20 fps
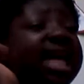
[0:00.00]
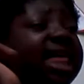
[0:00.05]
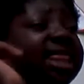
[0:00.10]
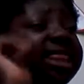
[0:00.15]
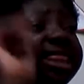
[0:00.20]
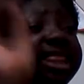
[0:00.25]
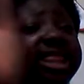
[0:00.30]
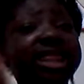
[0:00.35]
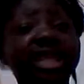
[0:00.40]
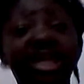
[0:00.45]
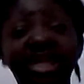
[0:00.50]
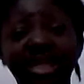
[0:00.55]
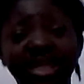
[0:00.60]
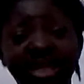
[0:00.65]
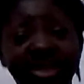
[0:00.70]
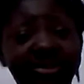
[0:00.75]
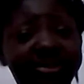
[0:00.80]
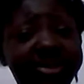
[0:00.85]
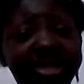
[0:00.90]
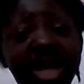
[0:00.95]
And
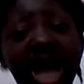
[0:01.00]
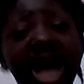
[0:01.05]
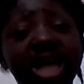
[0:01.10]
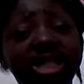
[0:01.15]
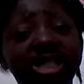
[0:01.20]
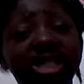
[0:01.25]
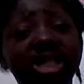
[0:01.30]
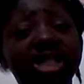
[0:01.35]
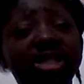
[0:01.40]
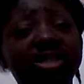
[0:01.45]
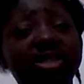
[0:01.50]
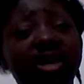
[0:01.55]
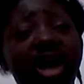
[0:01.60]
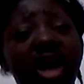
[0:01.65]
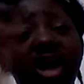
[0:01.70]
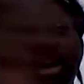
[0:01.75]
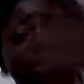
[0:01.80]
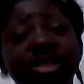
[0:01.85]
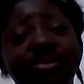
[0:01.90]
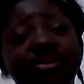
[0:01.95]
it was actually the
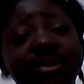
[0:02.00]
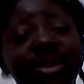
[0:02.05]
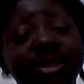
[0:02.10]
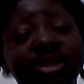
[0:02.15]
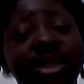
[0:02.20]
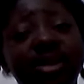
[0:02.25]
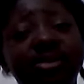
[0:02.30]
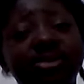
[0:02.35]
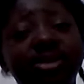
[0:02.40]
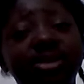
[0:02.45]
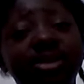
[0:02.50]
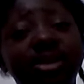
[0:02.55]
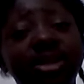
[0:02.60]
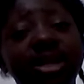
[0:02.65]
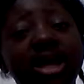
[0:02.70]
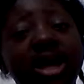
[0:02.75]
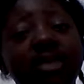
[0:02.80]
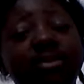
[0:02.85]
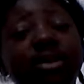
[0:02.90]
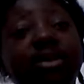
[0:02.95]
husband that was
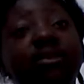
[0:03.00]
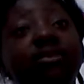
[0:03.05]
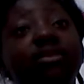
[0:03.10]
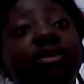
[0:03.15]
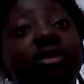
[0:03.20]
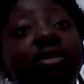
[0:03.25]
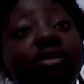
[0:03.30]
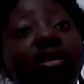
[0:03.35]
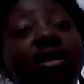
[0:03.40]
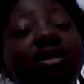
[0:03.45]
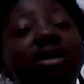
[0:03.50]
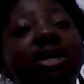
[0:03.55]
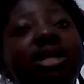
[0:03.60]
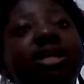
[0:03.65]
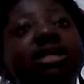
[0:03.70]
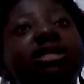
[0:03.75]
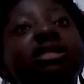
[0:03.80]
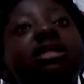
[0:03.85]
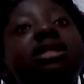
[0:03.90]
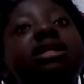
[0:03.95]
looking at me the
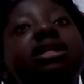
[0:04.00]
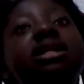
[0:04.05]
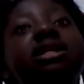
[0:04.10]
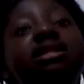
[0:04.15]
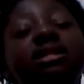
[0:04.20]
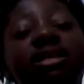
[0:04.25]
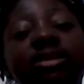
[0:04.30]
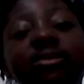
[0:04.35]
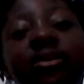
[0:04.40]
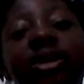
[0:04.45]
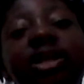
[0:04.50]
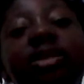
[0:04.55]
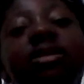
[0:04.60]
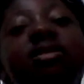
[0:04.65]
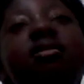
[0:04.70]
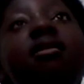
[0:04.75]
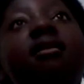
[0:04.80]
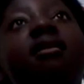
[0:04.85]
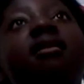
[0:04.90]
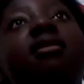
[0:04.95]
longest. And then he went in
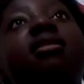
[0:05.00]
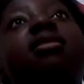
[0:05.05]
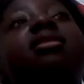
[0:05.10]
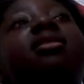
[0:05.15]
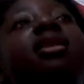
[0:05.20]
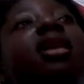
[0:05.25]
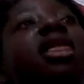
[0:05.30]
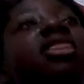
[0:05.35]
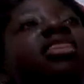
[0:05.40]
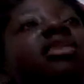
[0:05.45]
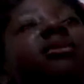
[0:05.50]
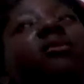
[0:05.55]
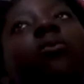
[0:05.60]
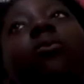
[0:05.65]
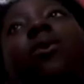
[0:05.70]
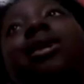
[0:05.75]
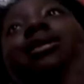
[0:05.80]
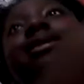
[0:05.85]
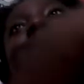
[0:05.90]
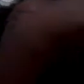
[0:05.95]
the car and they
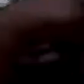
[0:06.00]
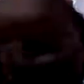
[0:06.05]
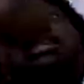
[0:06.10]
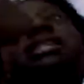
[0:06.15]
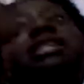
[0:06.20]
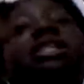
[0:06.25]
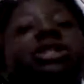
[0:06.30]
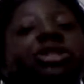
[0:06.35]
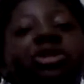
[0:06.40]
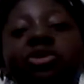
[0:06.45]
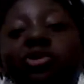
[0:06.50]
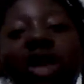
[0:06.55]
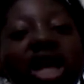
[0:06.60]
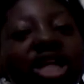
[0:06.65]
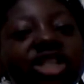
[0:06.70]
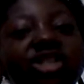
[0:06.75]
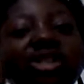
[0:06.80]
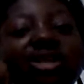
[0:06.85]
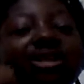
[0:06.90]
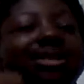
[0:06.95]
went in the
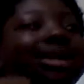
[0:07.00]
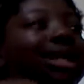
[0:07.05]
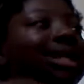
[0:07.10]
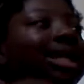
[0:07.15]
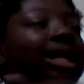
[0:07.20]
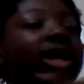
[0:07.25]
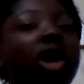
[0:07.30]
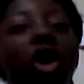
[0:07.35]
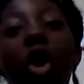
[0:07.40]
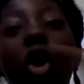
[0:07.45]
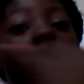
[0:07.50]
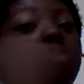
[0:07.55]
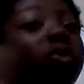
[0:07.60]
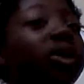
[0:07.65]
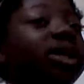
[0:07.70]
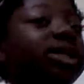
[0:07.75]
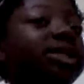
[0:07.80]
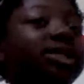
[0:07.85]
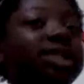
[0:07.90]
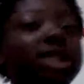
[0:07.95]
direction that they
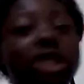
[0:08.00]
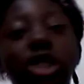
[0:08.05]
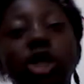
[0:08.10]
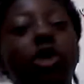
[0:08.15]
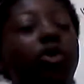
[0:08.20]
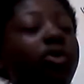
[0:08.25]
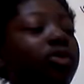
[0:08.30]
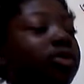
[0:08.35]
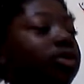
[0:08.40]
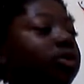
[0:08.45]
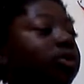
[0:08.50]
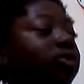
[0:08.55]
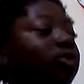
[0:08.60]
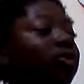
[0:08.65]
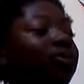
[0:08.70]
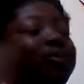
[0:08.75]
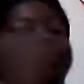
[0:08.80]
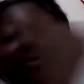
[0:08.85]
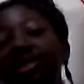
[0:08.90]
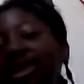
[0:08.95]
always go to.
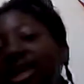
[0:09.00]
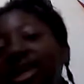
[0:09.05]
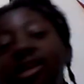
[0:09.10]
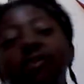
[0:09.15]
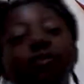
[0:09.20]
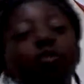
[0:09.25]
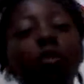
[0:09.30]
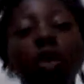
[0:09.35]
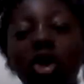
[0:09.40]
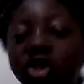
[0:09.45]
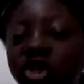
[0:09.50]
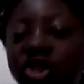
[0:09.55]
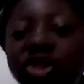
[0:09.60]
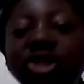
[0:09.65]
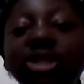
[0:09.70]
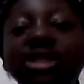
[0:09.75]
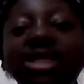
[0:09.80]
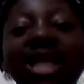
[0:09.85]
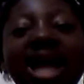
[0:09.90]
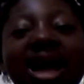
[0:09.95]
If you're watching
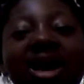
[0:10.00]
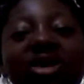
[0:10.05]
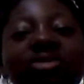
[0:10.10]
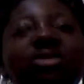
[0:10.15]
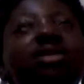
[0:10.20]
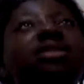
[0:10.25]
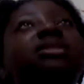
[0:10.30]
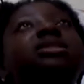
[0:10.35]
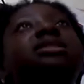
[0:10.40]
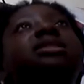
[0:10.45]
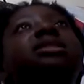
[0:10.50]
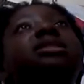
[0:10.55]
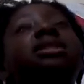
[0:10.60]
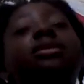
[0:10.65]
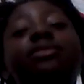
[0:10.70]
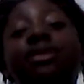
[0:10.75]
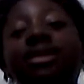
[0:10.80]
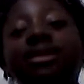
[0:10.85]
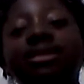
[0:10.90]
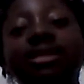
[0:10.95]
this now,
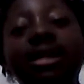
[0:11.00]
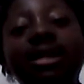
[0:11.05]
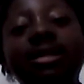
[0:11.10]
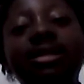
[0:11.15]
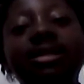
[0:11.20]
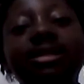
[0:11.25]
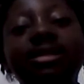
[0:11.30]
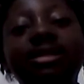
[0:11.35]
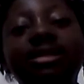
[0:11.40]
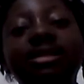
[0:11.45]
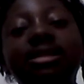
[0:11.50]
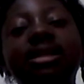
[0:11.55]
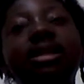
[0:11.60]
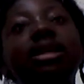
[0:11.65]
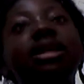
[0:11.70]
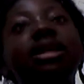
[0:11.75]
I'm going to say this.